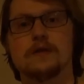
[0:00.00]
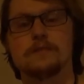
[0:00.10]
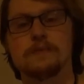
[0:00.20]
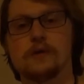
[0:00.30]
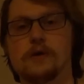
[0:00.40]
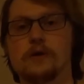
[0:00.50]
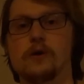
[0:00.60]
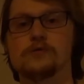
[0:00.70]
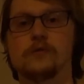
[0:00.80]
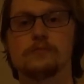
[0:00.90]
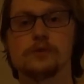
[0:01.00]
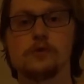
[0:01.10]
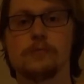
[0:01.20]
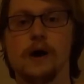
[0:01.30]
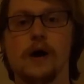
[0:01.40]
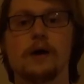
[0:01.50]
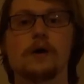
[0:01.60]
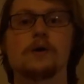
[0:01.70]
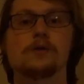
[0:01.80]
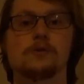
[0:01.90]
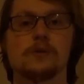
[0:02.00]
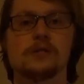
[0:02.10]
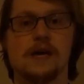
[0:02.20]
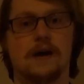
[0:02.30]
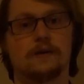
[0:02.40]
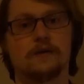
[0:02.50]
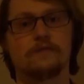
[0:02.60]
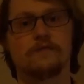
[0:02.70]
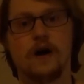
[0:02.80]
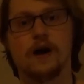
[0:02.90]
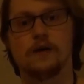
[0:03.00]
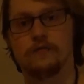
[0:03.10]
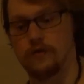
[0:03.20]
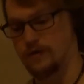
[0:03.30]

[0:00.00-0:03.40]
that the period goes from 2 pi to exactly 5.